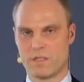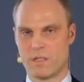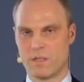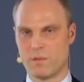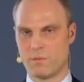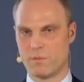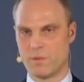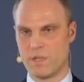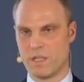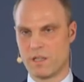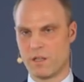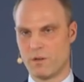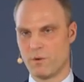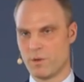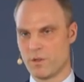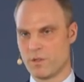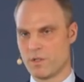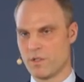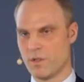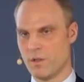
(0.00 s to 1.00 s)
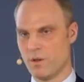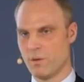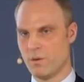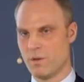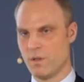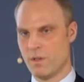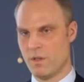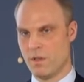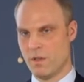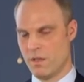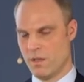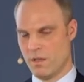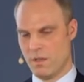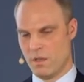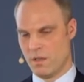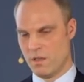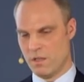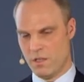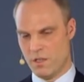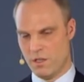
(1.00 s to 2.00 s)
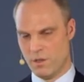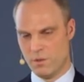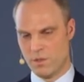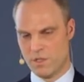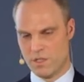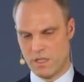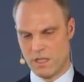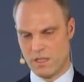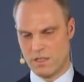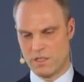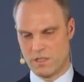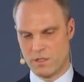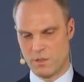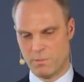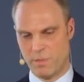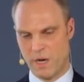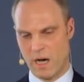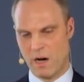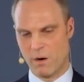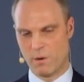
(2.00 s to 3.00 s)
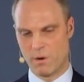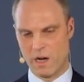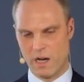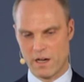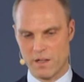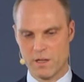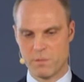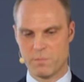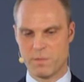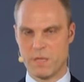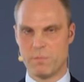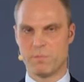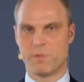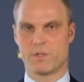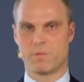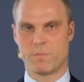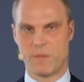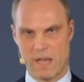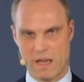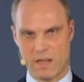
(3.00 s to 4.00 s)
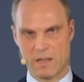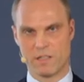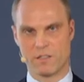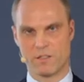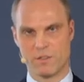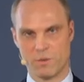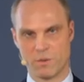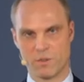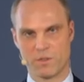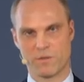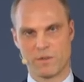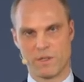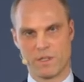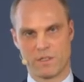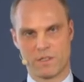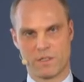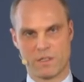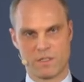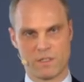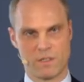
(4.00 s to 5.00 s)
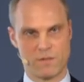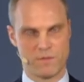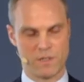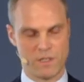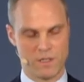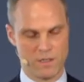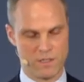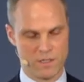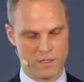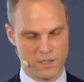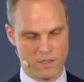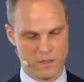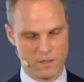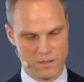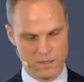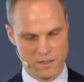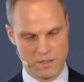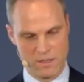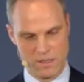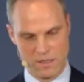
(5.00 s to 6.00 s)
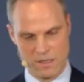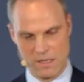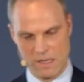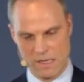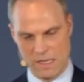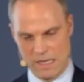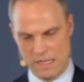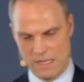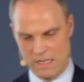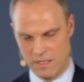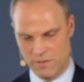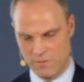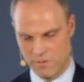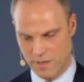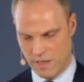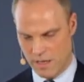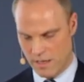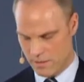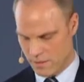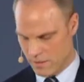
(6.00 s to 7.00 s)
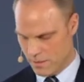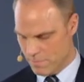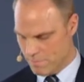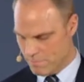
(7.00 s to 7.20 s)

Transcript: And we can also use this to power other people's planning tools, for instance, if there's uh, a need for that.